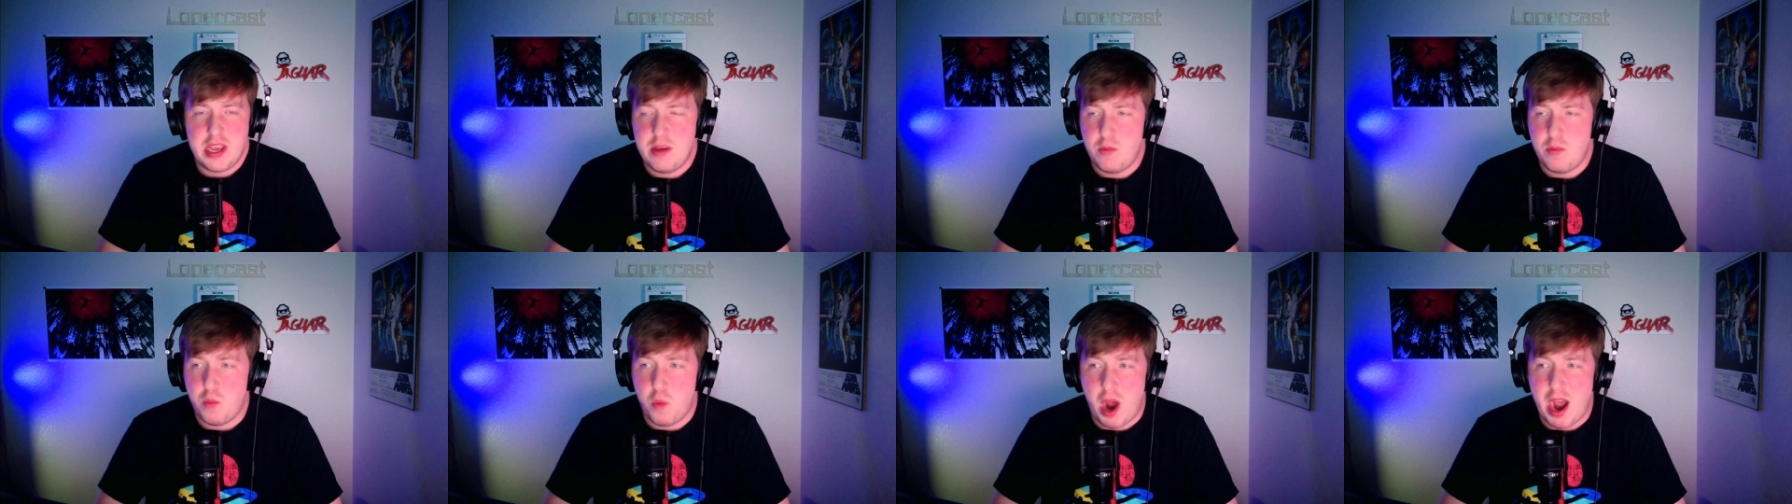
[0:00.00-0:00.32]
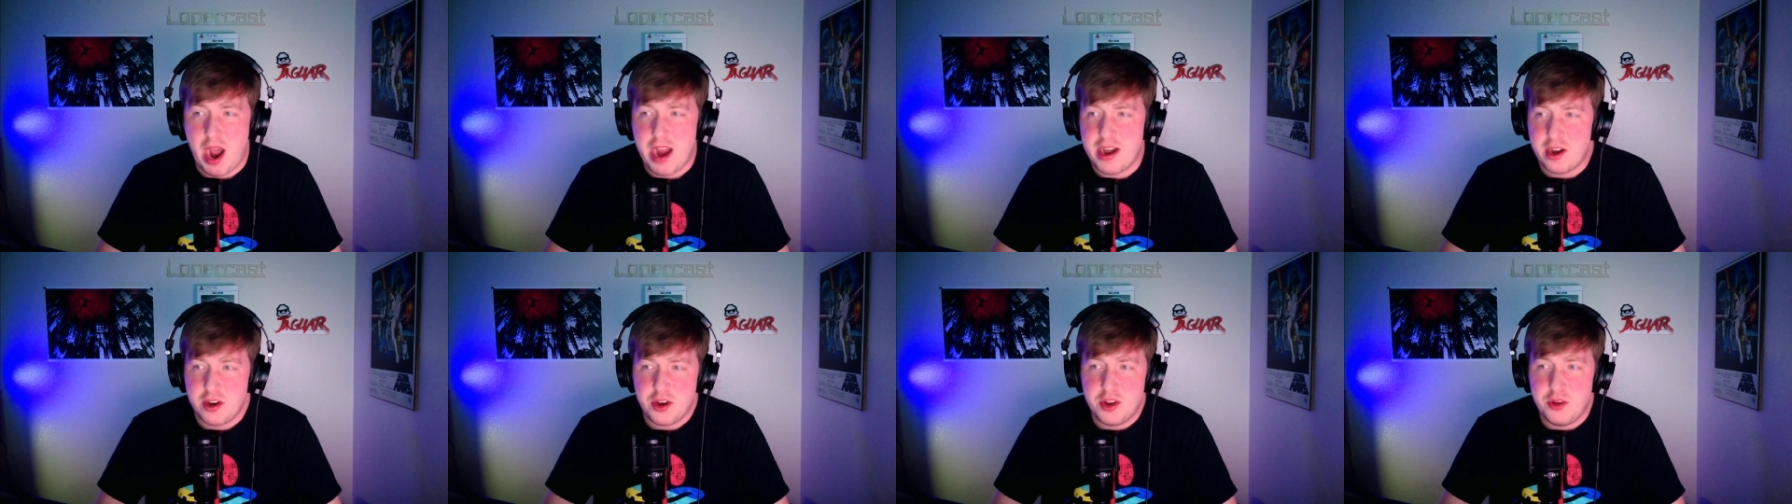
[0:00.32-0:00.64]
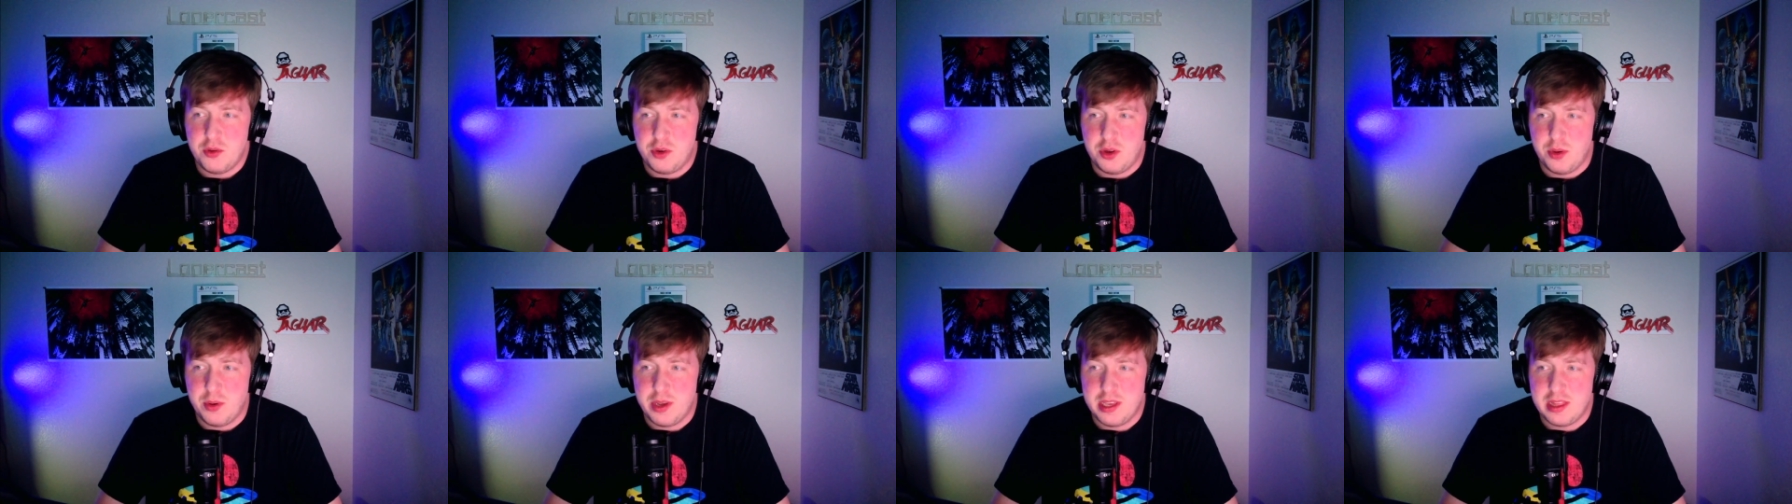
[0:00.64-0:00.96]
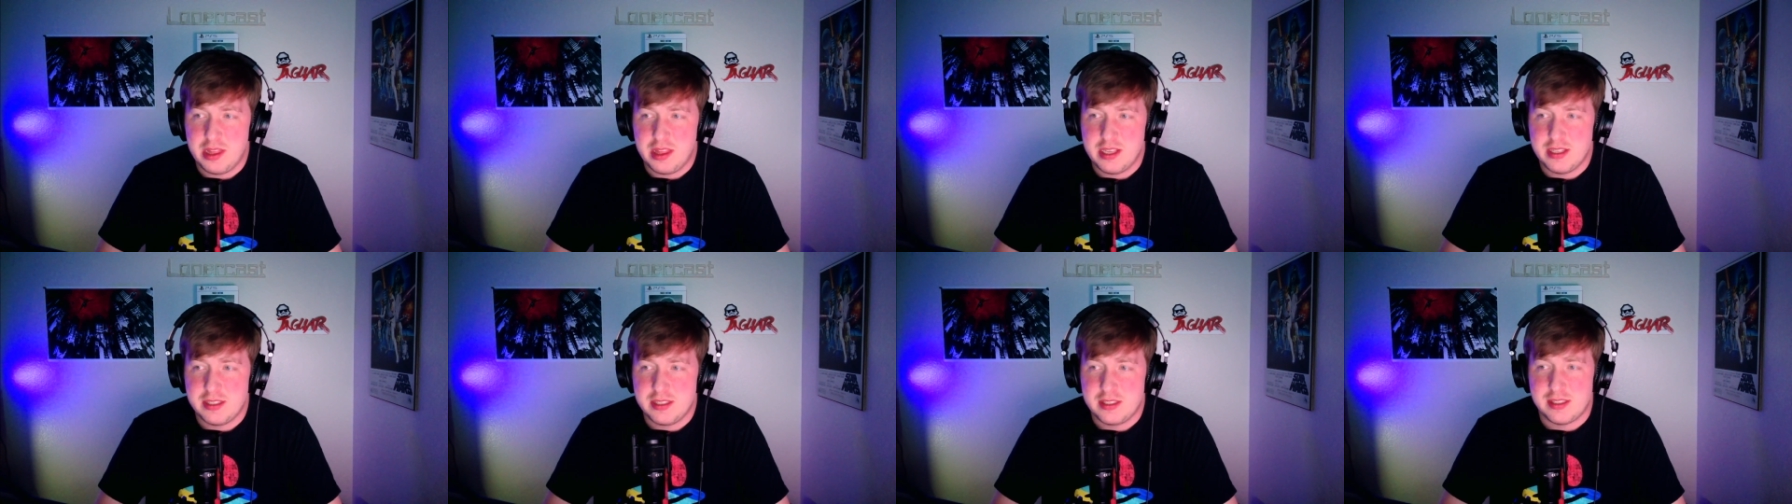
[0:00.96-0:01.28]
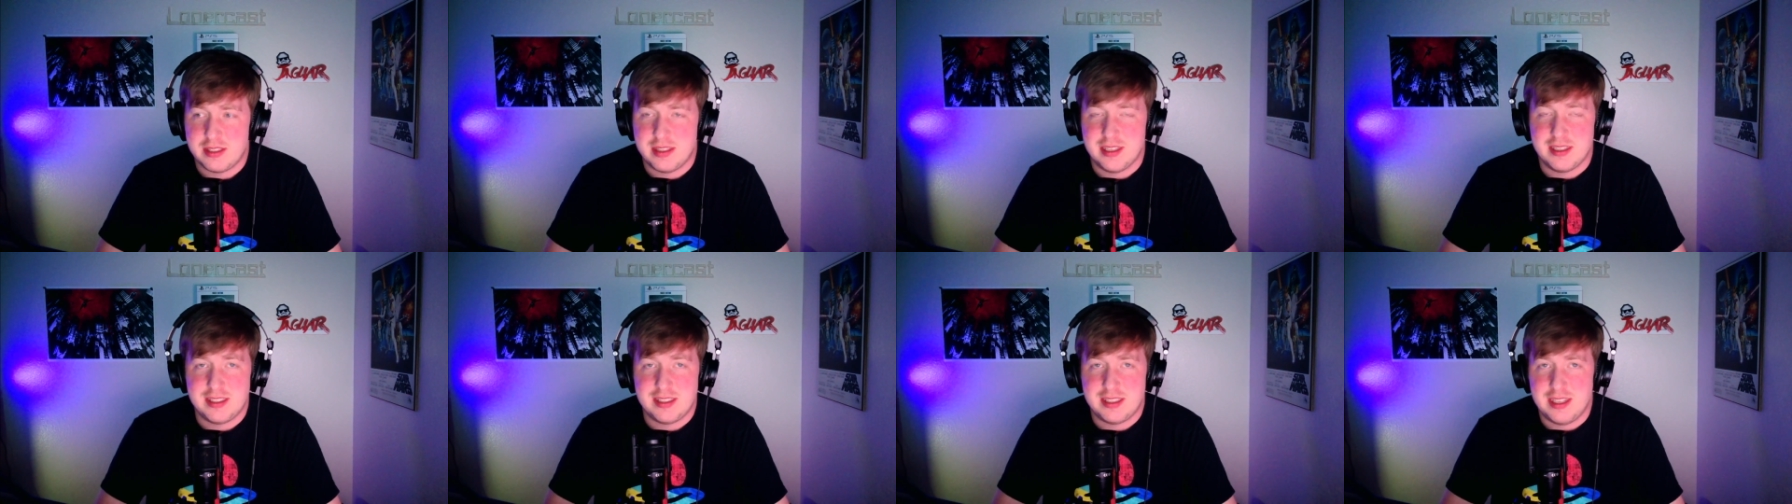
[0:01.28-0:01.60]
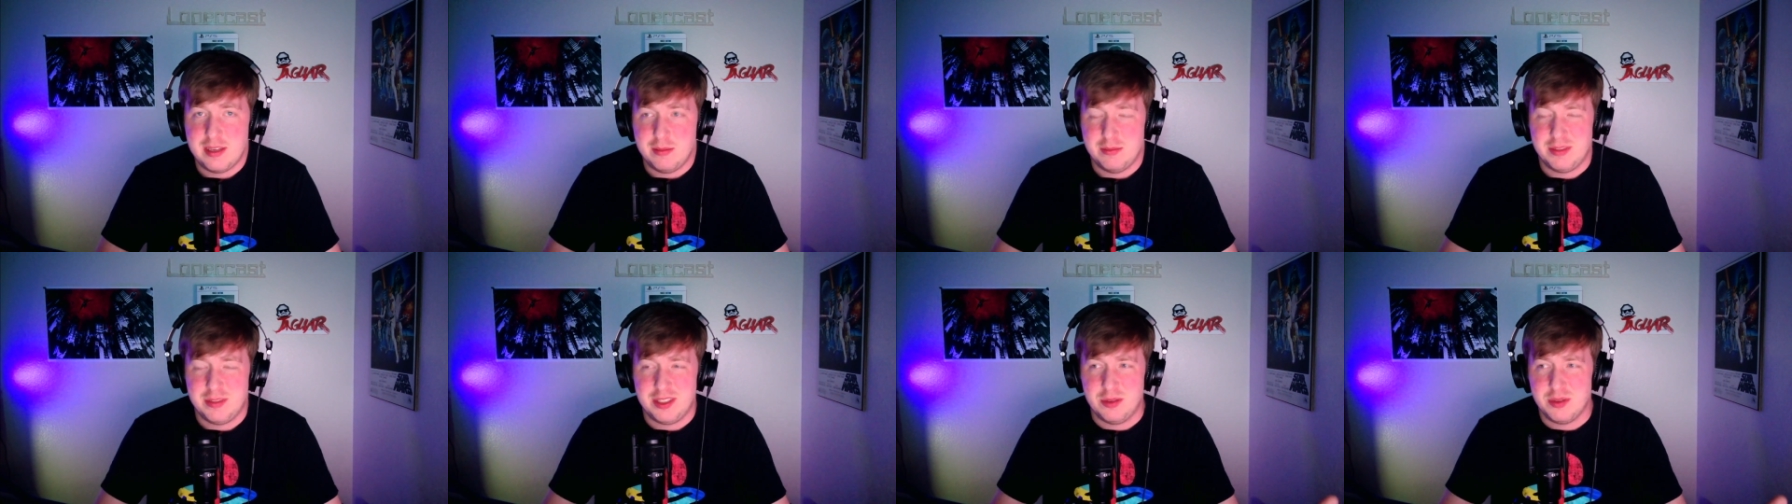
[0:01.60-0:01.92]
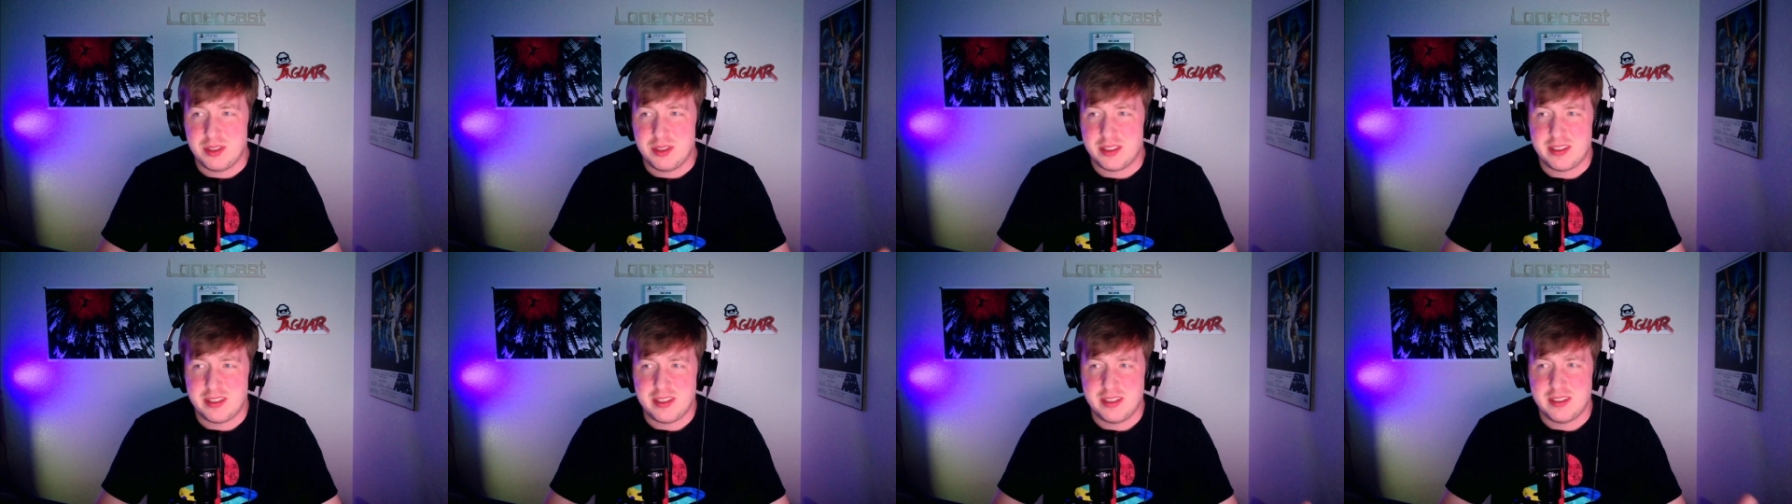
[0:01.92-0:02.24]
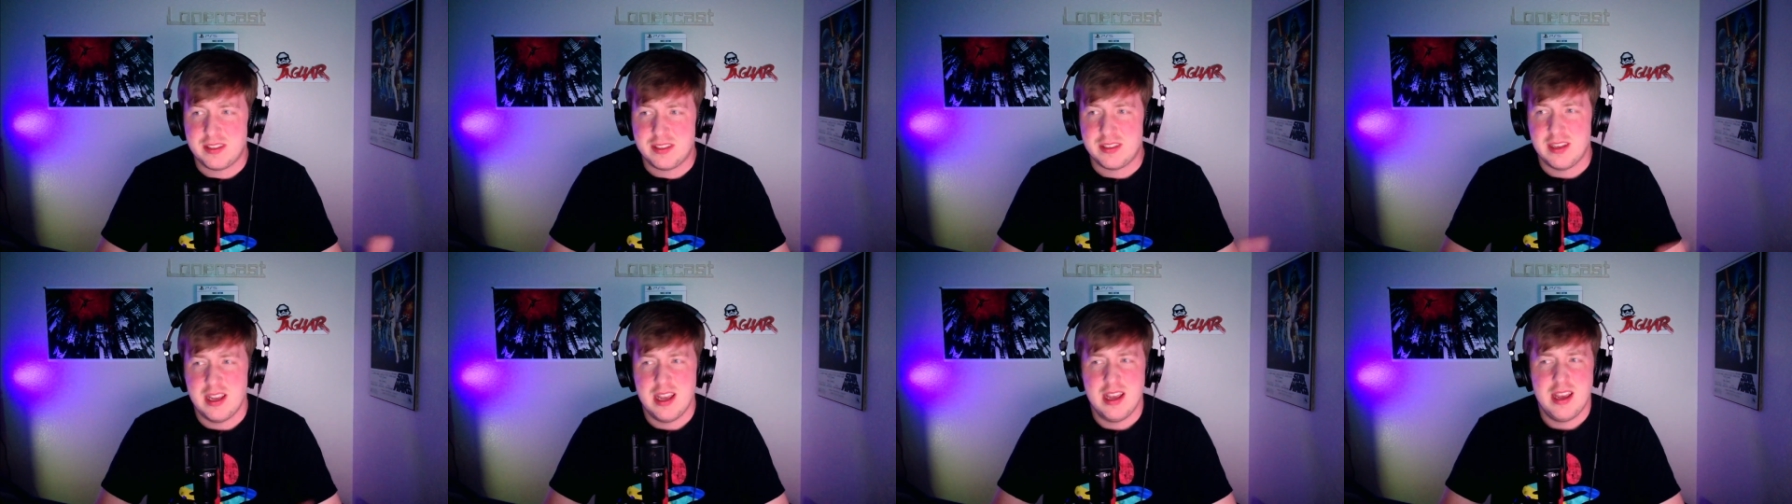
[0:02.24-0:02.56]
why are you doing this? This seems useless.